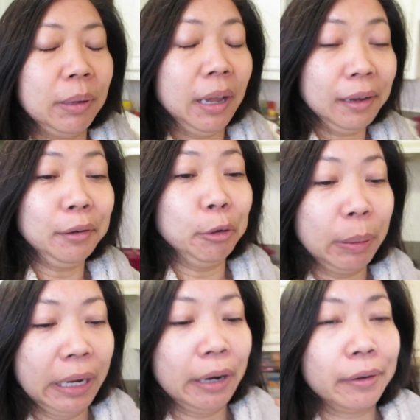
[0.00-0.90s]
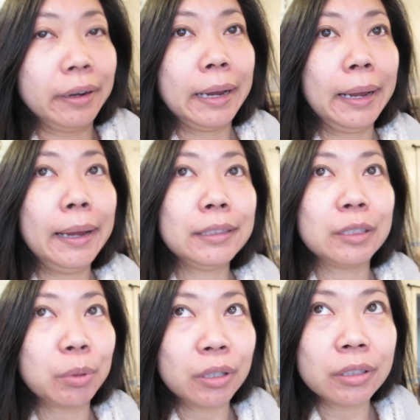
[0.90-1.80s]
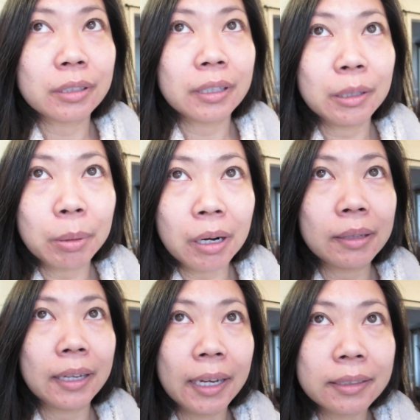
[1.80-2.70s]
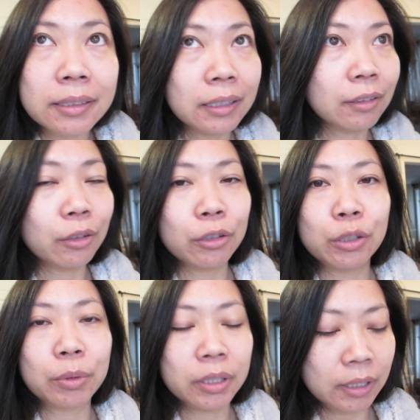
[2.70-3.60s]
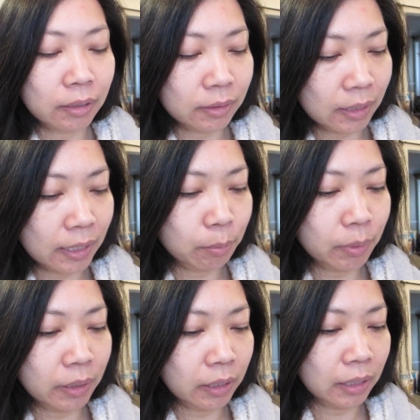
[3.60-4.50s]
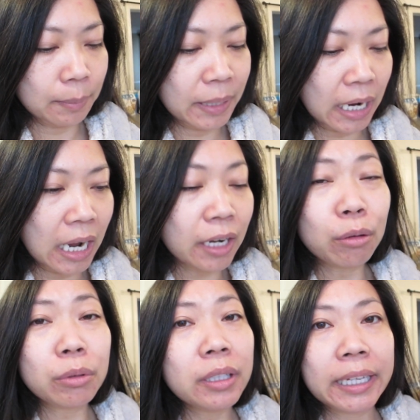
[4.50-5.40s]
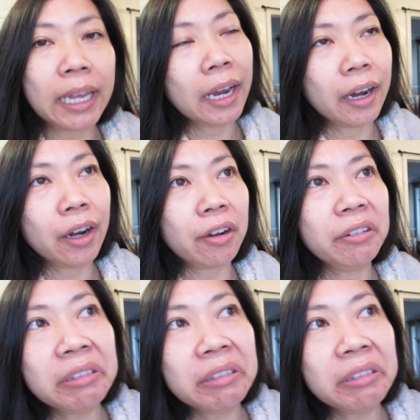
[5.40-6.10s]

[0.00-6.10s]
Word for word: I know Power hates birds, so he probably hates seeing all those birds outside, but I mean, I don't really care.